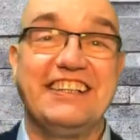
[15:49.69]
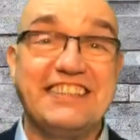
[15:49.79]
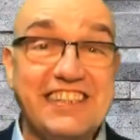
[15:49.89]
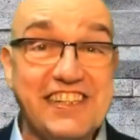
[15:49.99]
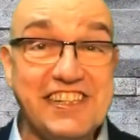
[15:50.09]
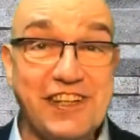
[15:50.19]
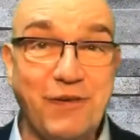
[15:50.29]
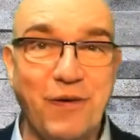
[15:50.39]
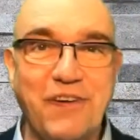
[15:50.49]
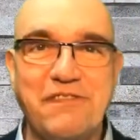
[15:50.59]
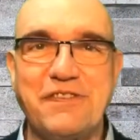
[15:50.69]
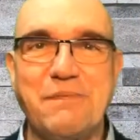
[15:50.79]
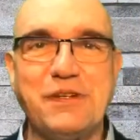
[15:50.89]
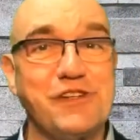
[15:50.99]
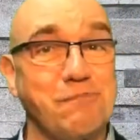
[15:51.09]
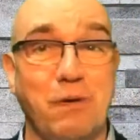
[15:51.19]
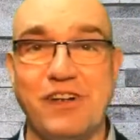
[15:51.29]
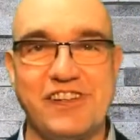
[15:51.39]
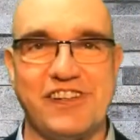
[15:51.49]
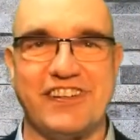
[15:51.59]
This is the call from your
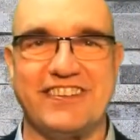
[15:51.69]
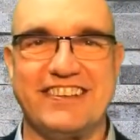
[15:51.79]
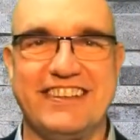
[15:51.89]
sponsor.